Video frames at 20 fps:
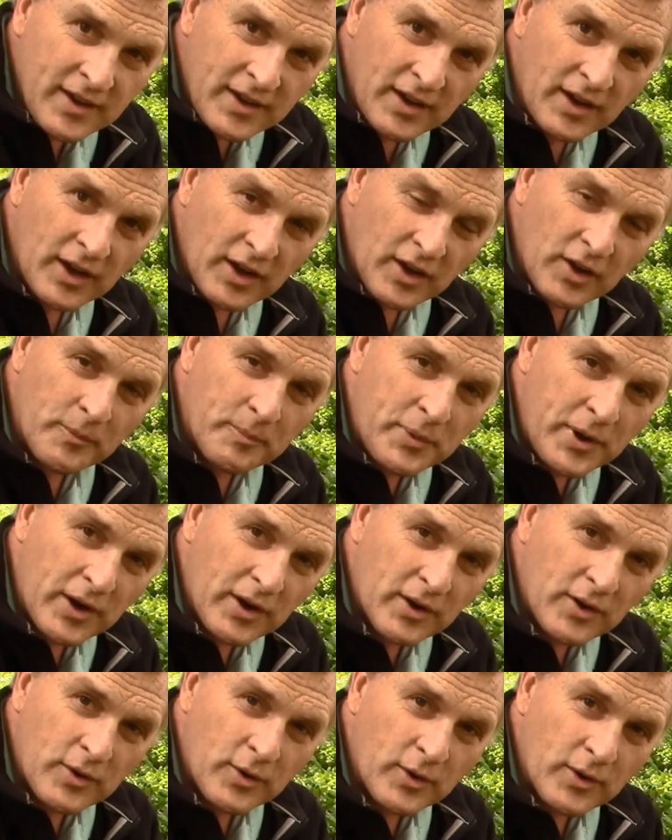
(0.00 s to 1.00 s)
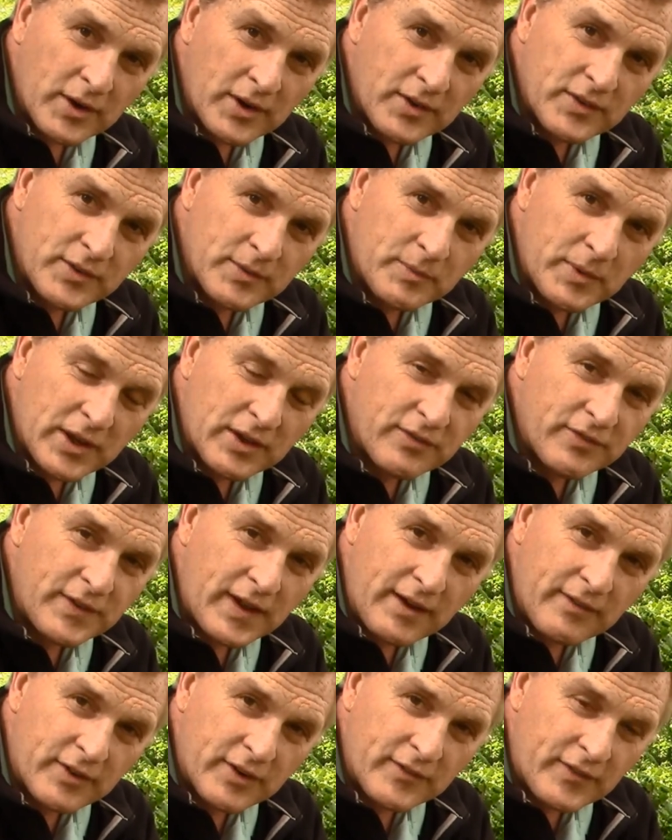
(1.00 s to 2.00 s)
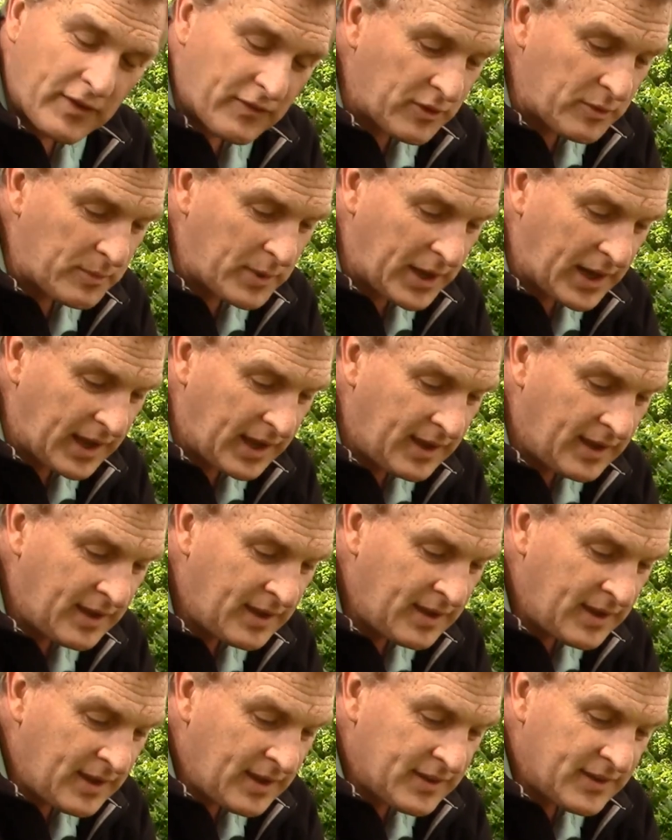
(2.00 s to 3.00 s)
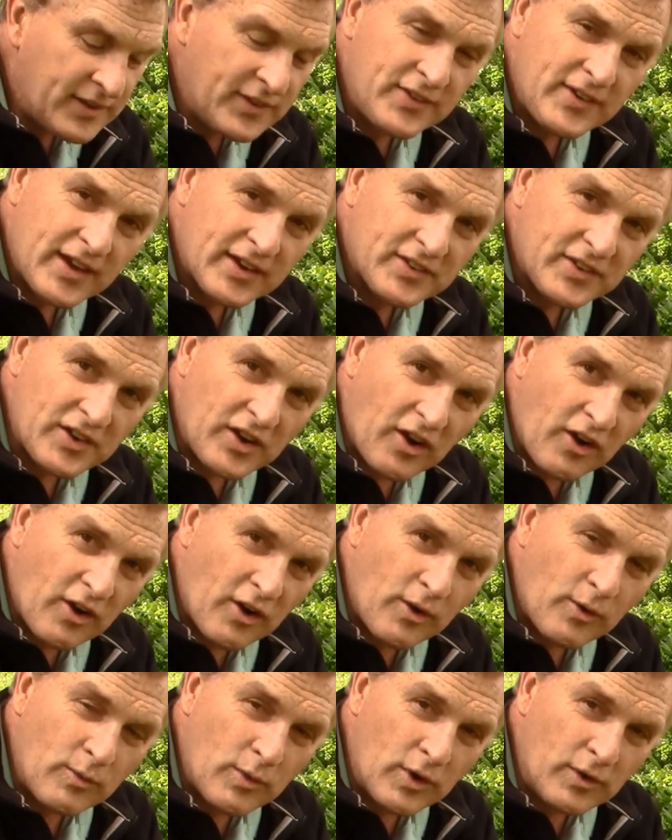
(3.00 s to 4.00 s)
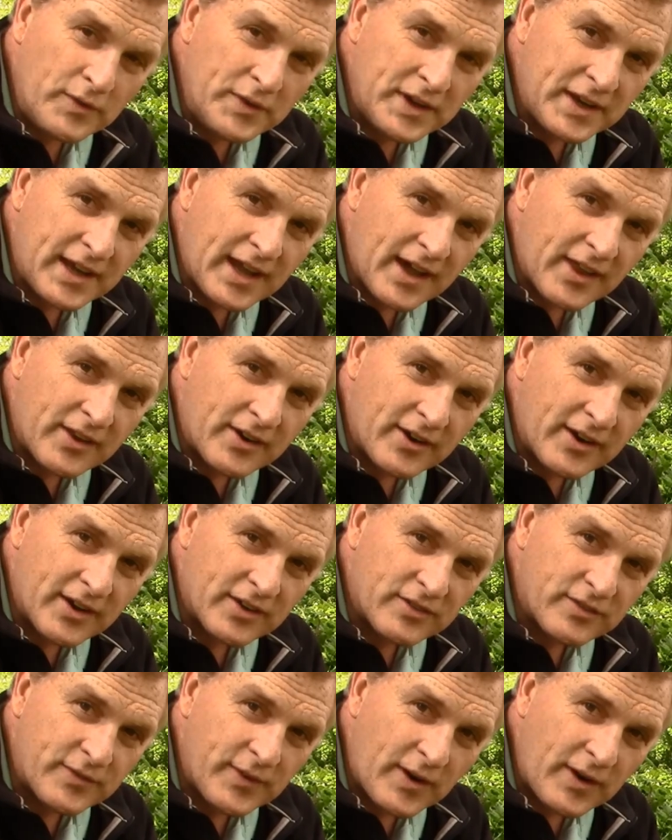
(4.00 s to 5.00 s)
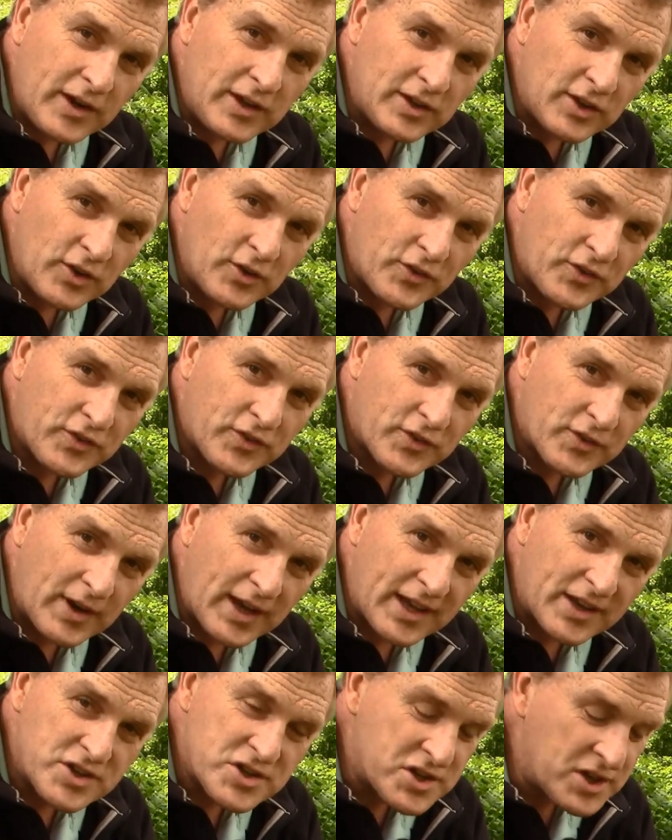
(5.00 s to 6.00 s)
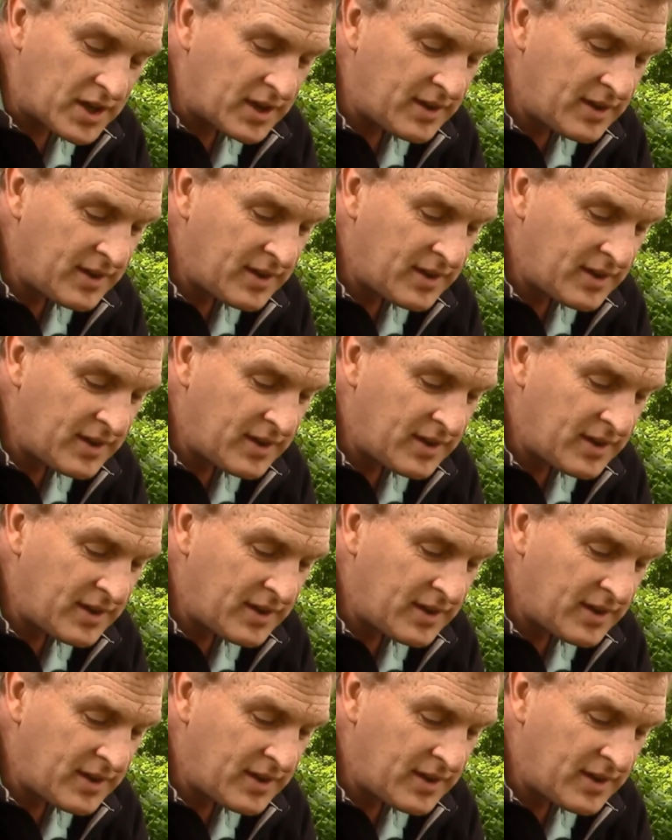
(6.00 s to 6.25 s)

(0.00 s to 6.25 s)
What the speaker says: I know paracord is a big favorite of everybody. This is actually all woven together, has very low stretch.